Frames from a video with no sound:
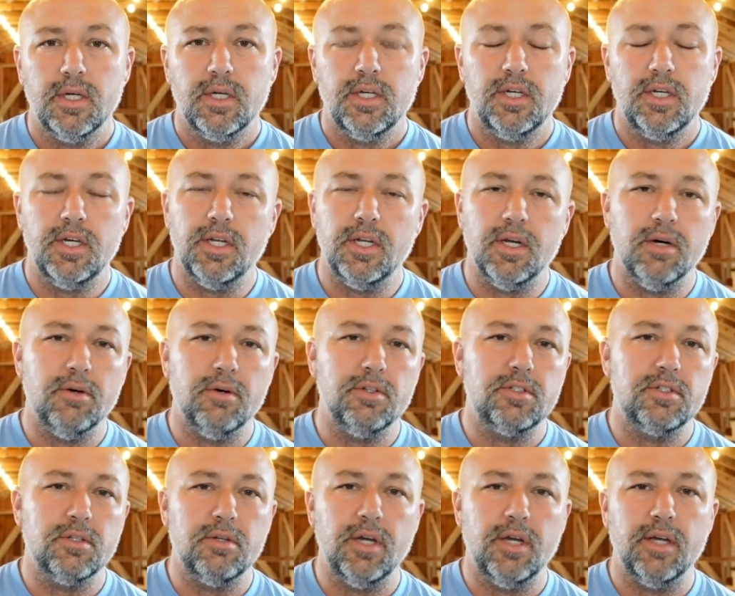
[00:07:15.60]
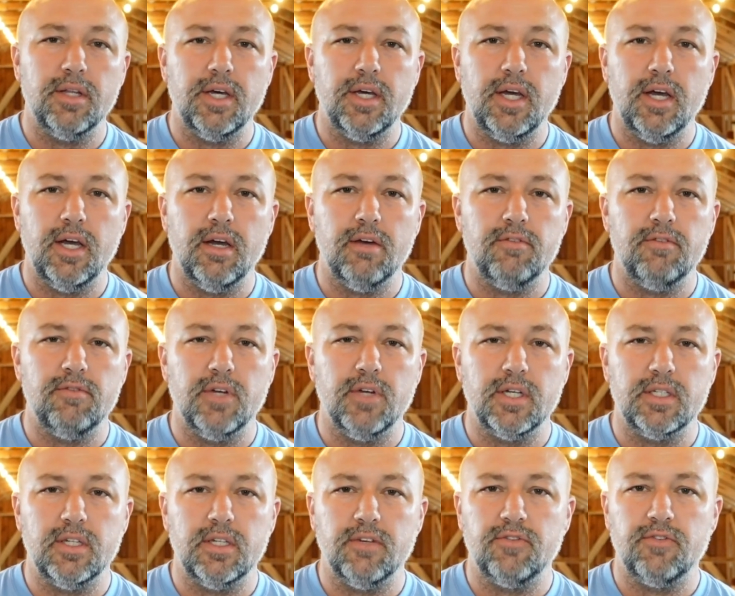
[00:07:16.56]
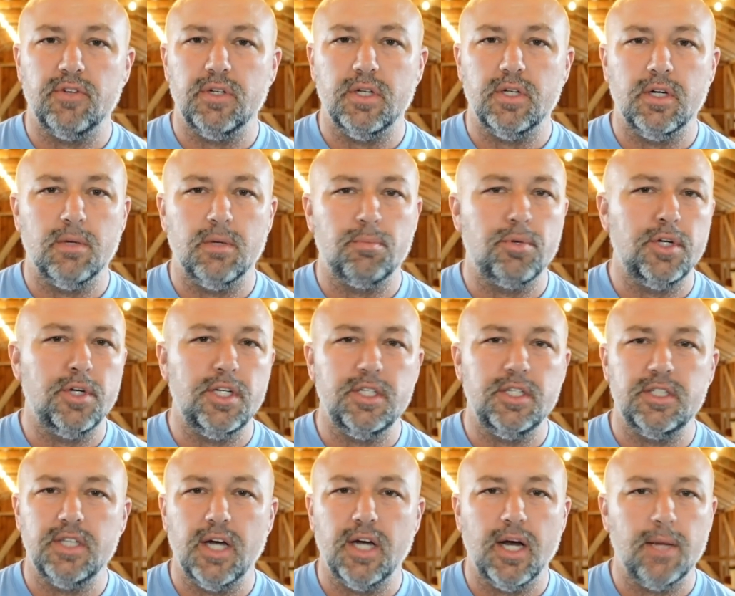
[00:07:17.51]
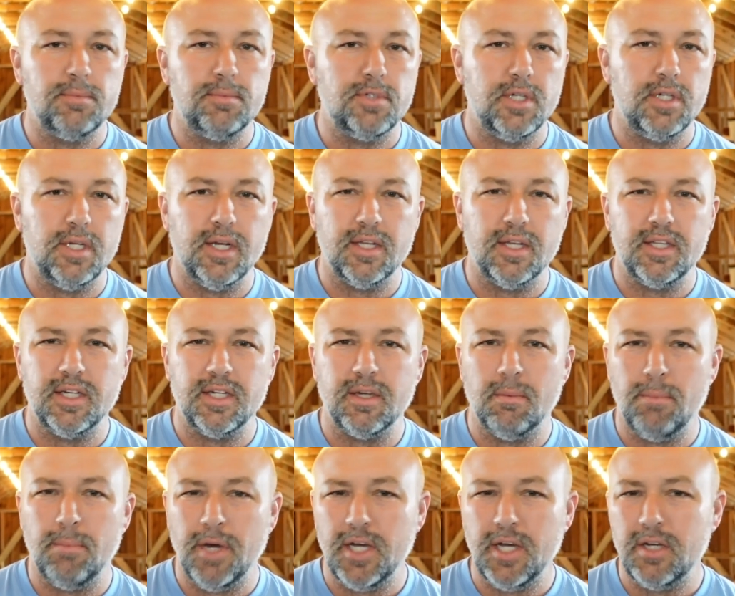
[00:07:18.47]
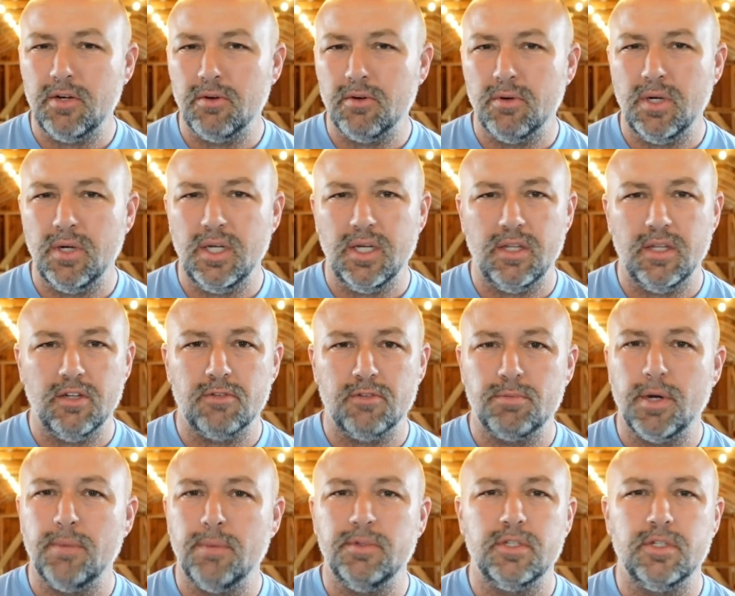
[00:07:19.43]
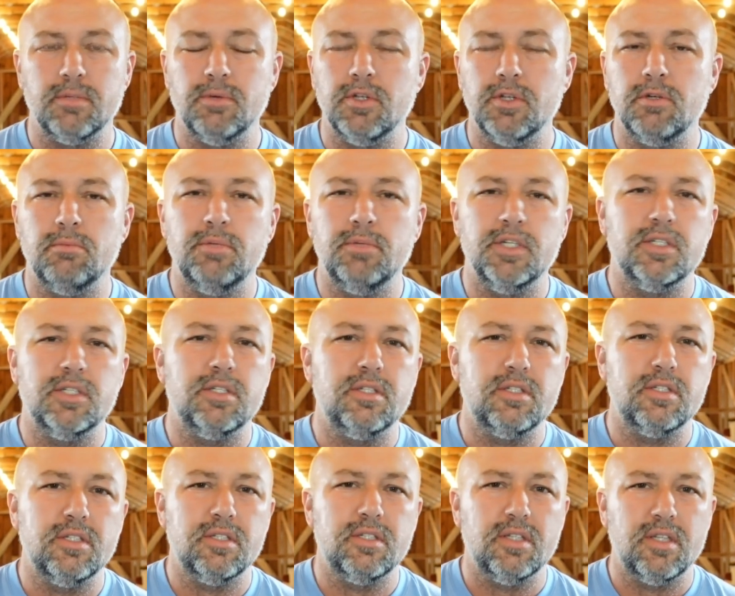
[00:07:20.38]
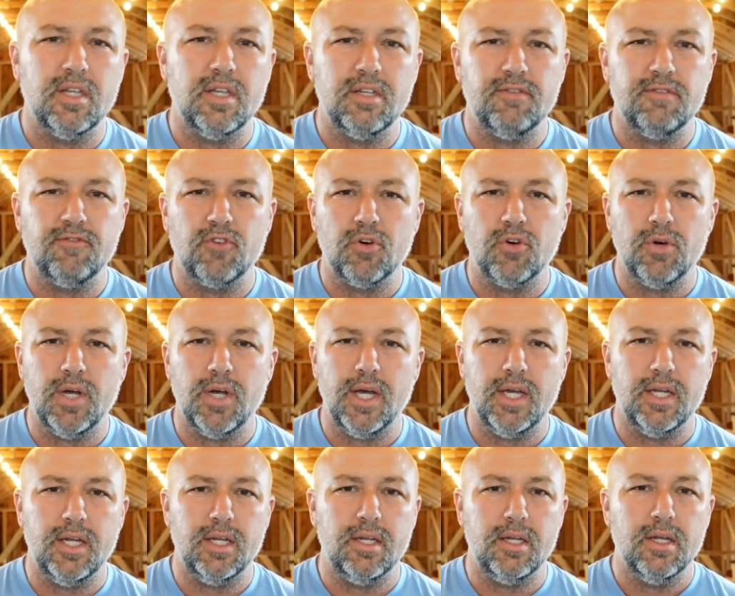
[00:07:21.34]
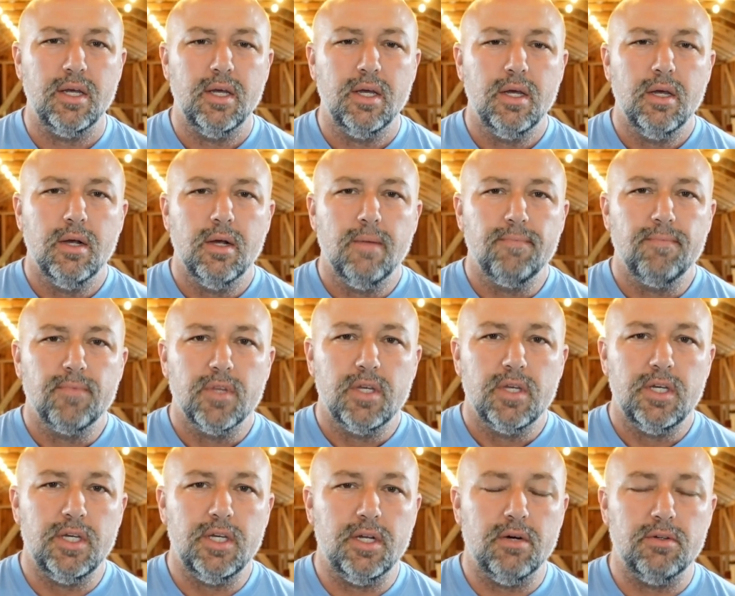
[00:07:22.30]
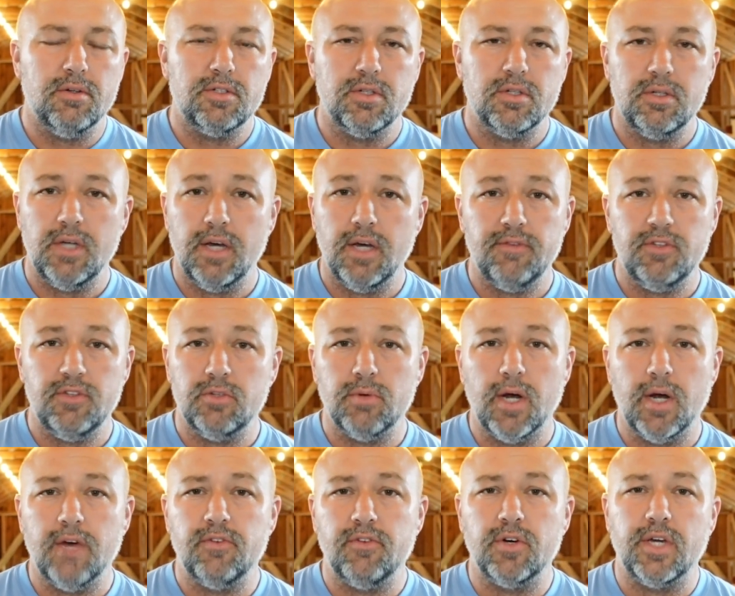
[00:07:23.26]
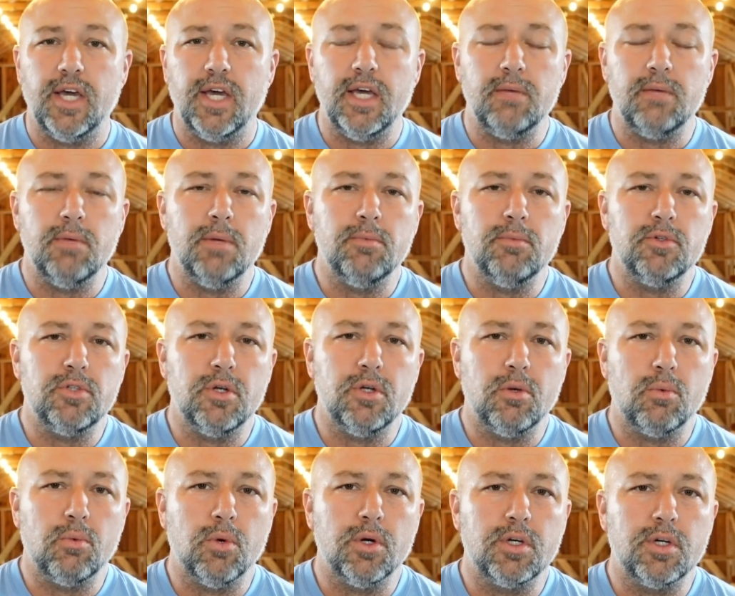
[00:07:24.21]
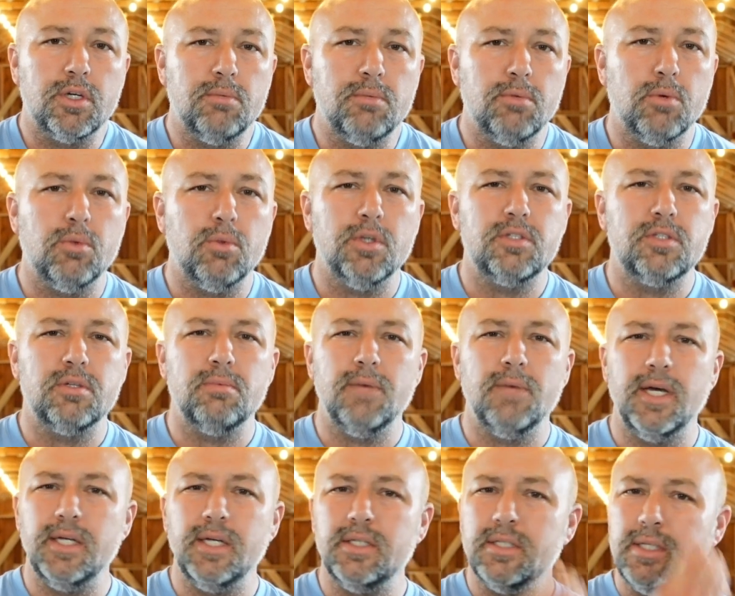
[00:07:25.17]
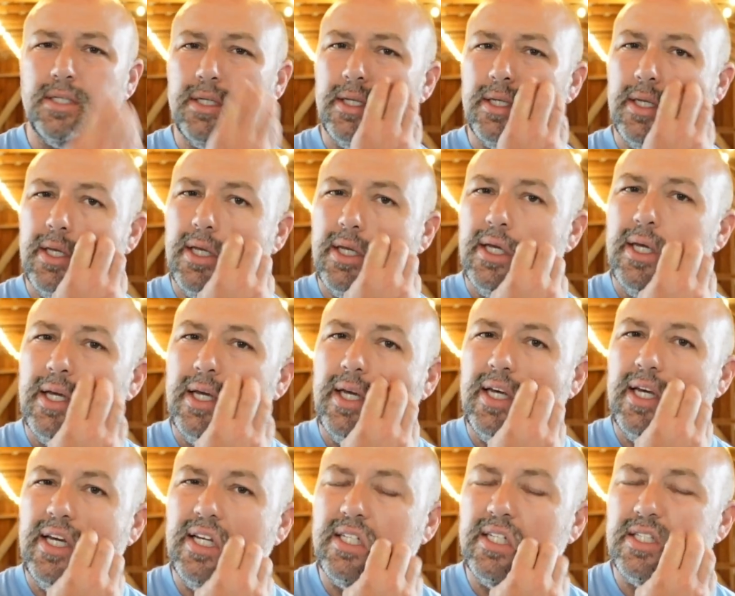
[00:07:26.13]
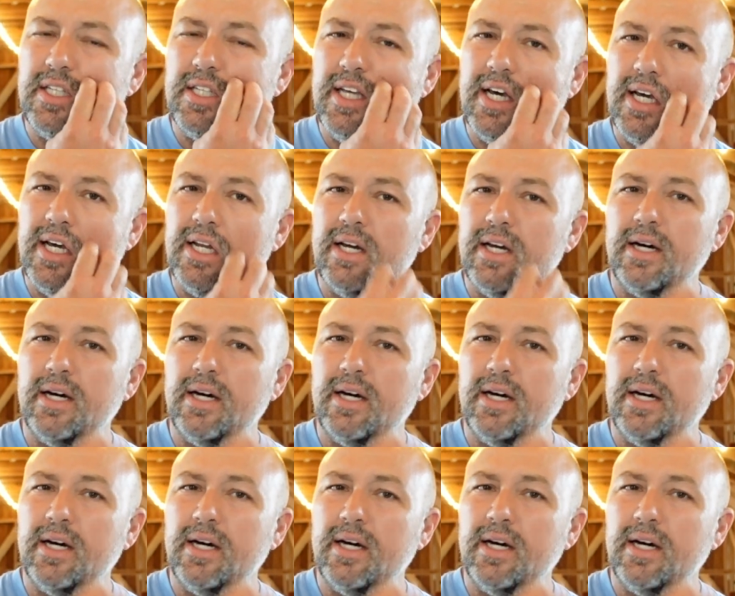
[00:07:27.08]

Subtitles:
and so now they have different printing shops and I think a bakery, and there's probably some other businesses that they've created. And so you have these rival gang members that are working. But what's amazing is that